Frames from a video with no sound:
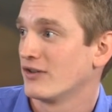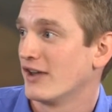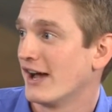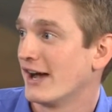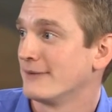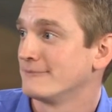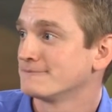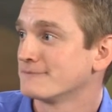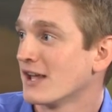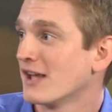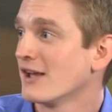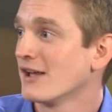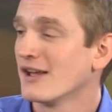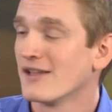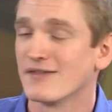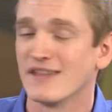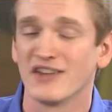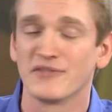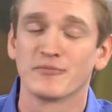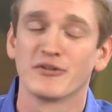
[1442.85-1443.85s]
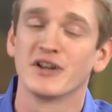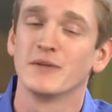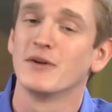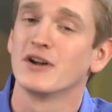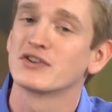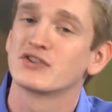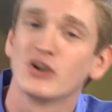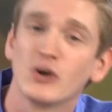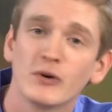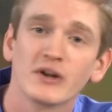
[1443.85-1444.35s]
Now, that's pretty
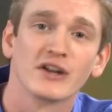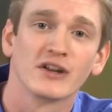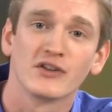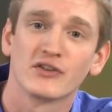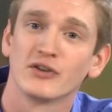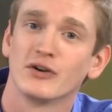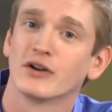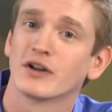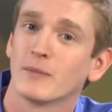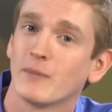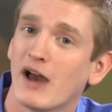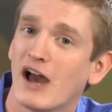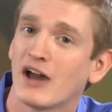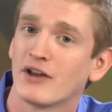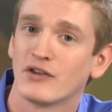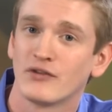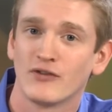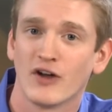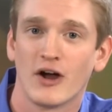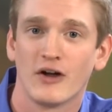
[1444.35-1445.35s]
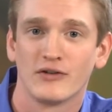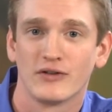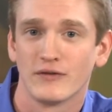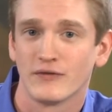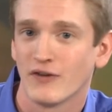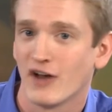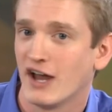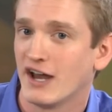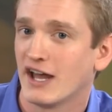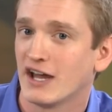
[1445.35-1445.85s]
much all we're going to talk about as far as the
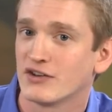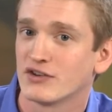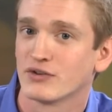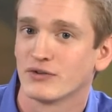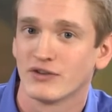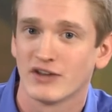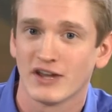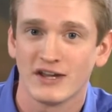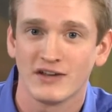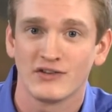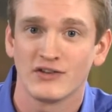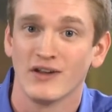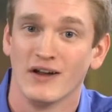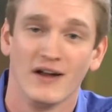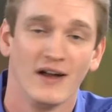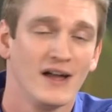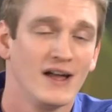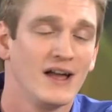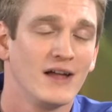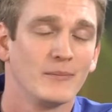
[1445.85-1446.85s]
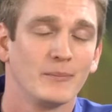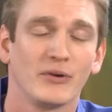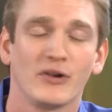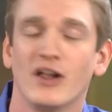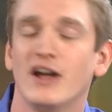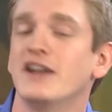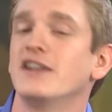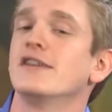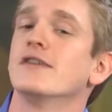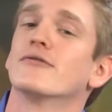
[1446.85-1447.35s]
financial data.
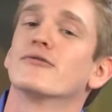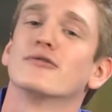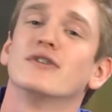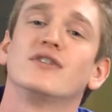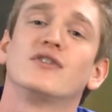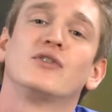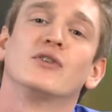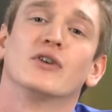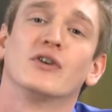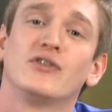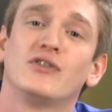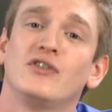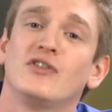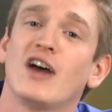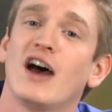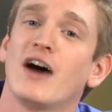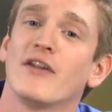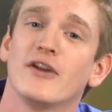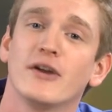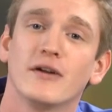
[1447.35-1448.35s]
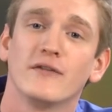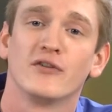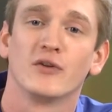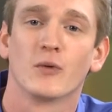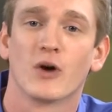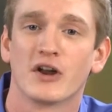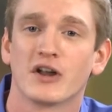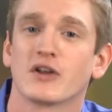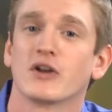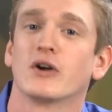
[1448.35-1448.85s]
Plenty of resources out there if you
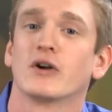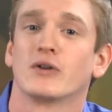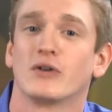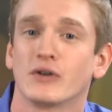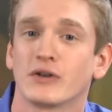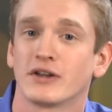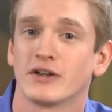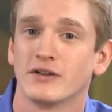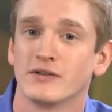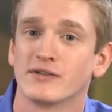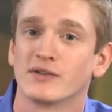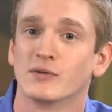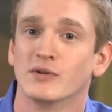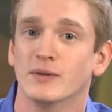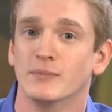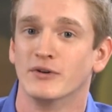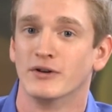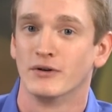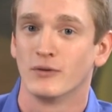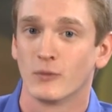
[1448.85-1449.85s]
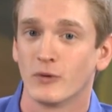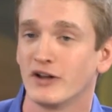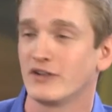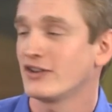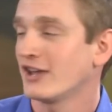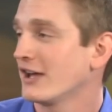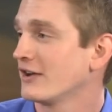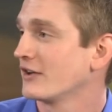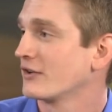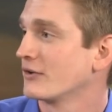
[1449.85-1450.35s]
want to go and look into it, but we're
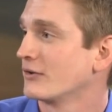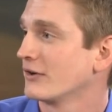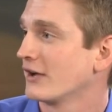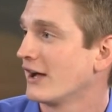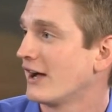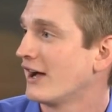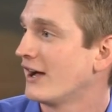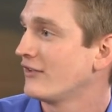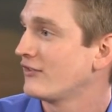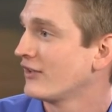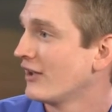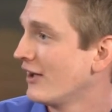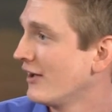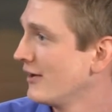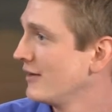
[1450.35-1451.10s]
technical guys.